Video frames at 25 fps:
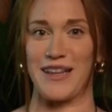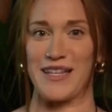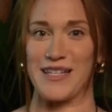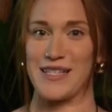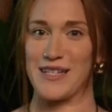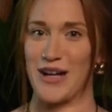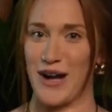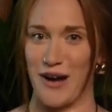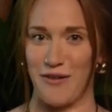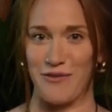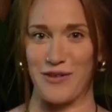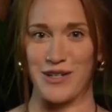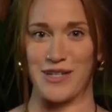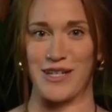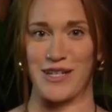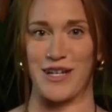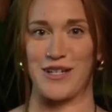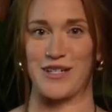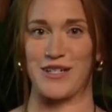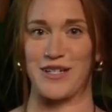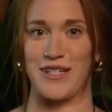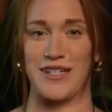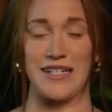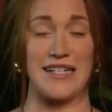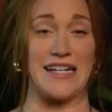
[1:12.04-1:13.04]
this
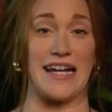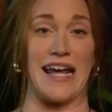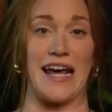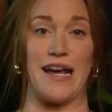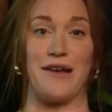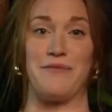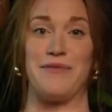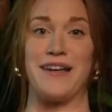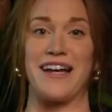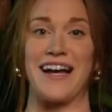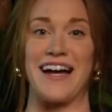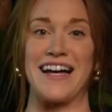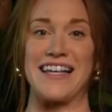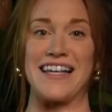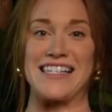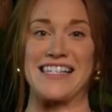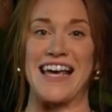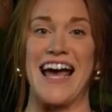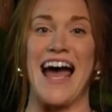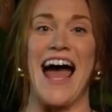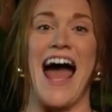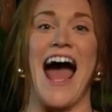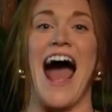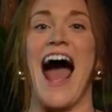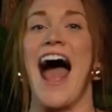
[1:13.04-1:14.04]
conversation today because,
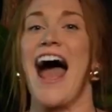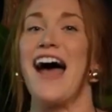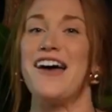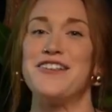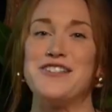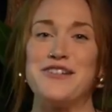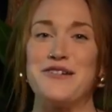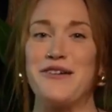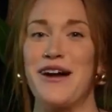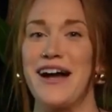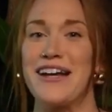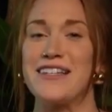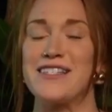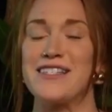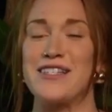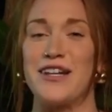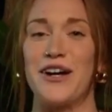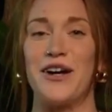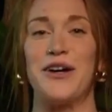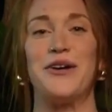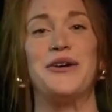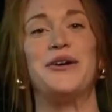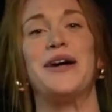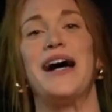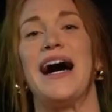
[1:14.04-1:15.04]
as you guys
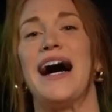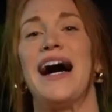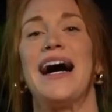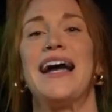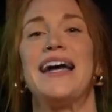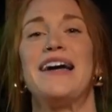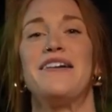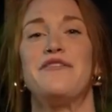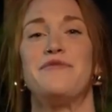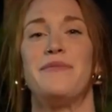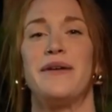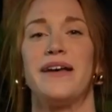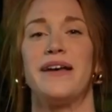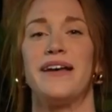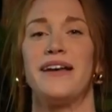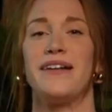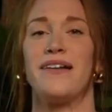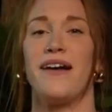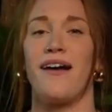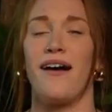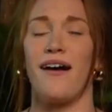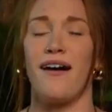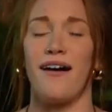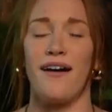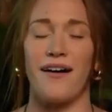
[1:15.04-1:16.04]
know, I have been
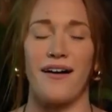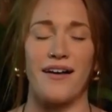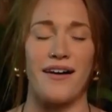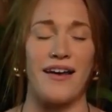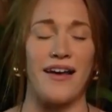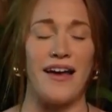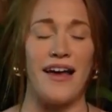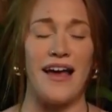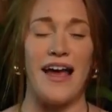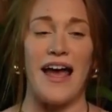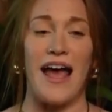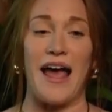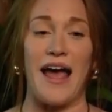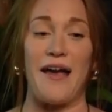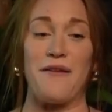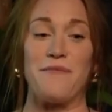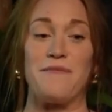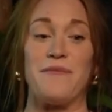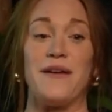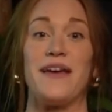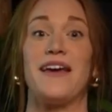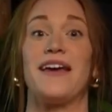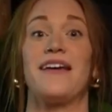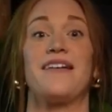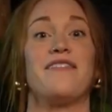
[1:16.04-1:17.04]
on a
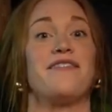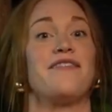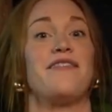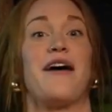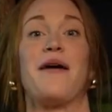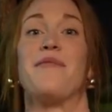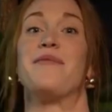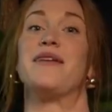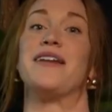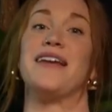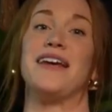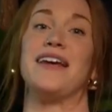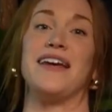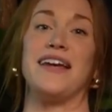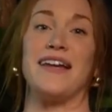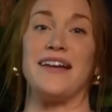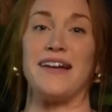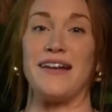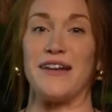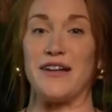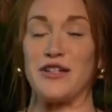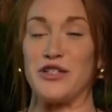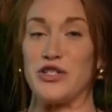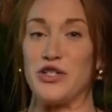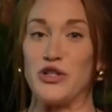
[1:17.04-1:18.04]
big
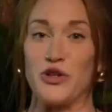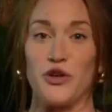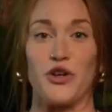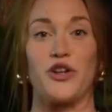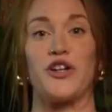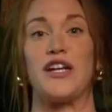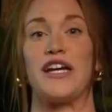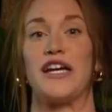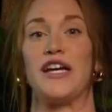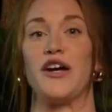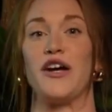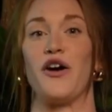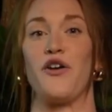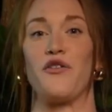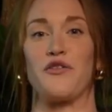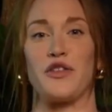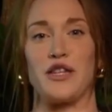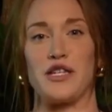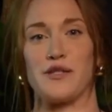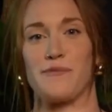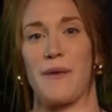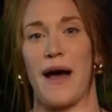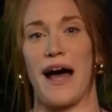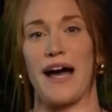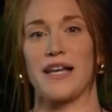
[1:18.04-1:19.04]
feminine journey over
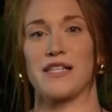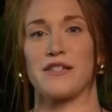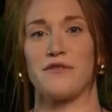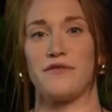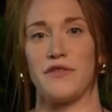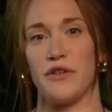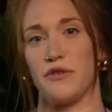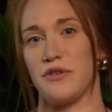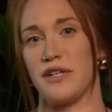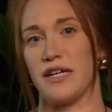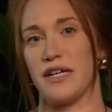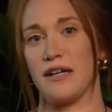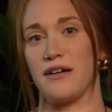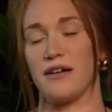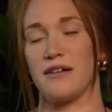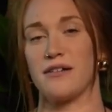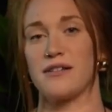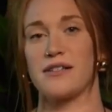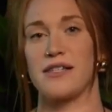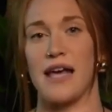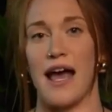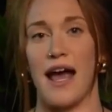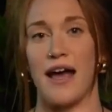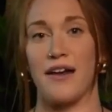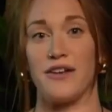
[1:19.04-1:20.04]
these past few
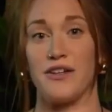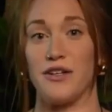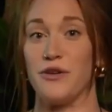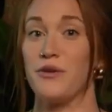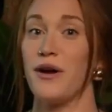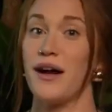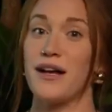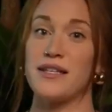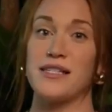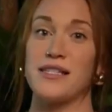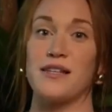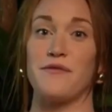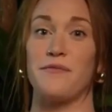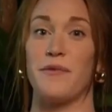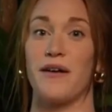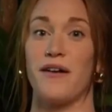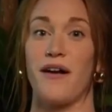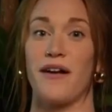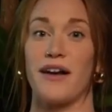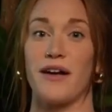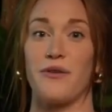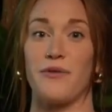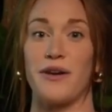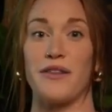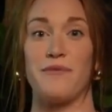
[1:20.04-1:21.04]
years, and you guys have been
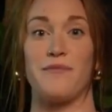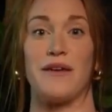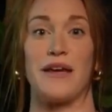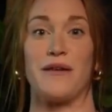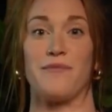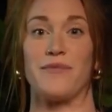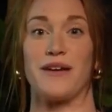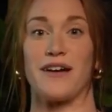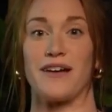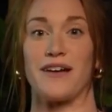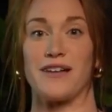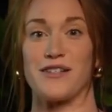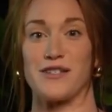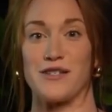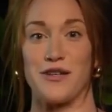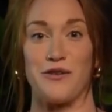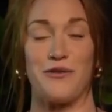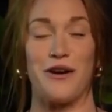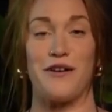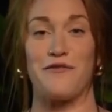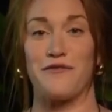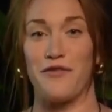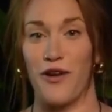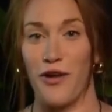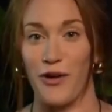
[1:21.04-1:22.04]
on it with me because you
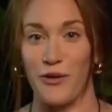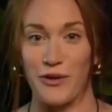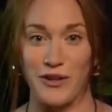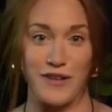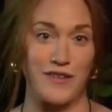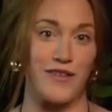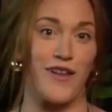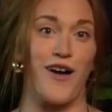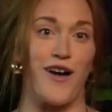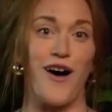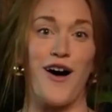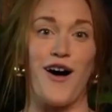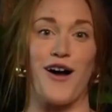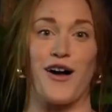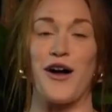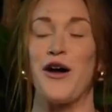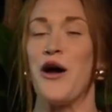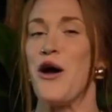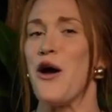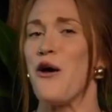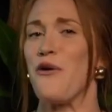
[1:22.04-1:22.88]
have followed along.